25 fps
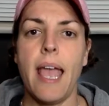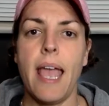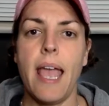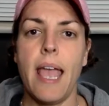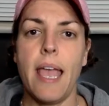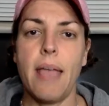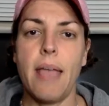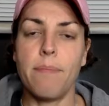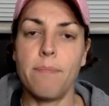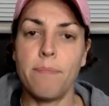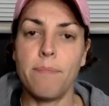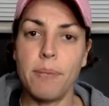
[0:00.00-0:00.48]

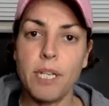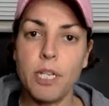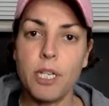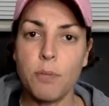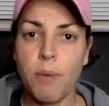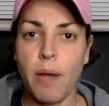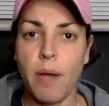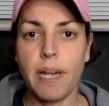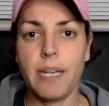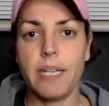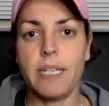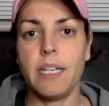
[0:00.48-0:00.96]
And
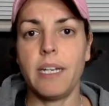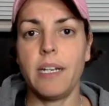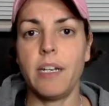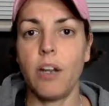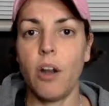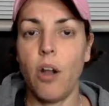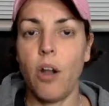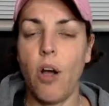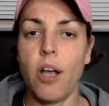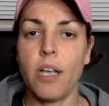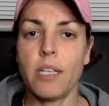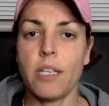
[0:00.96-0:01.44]
Beachbody did an
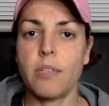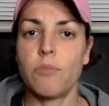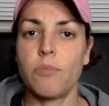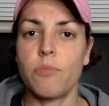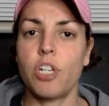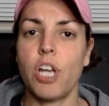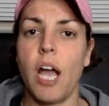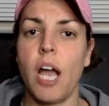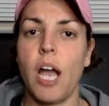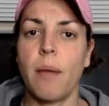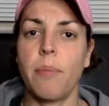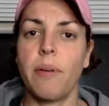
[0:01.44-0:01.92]
awesome
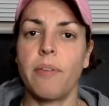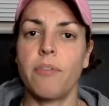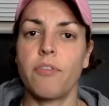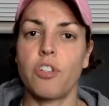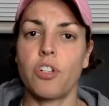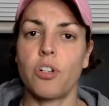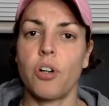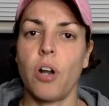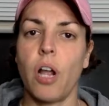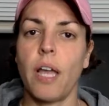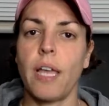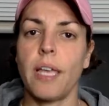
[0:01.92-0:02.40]
job of
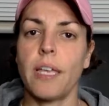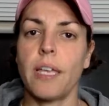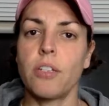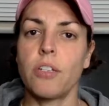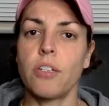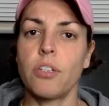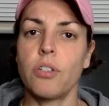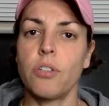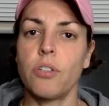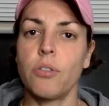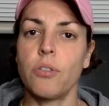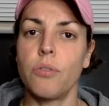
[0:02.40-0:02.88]
trying
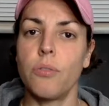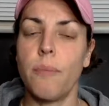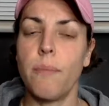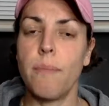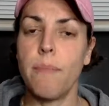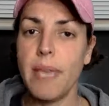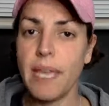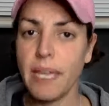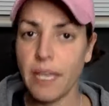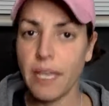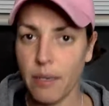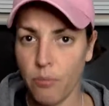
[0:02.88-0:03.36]
to
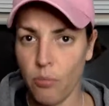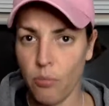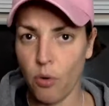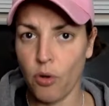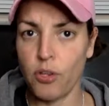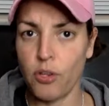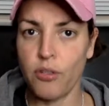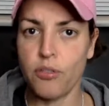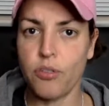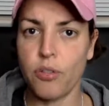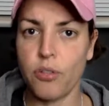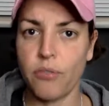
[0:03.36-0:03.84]
make it more
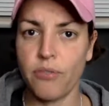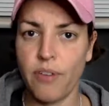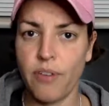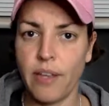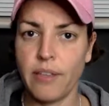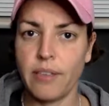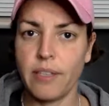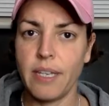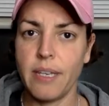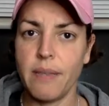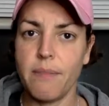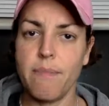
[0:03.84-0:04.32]

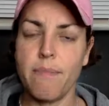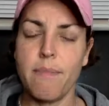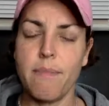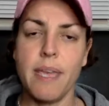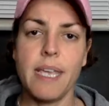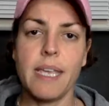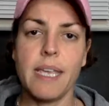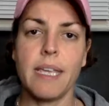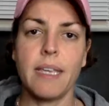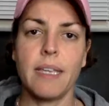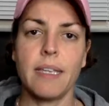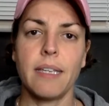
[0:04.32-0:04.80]
user-friendly,
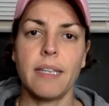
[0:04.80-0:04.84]
make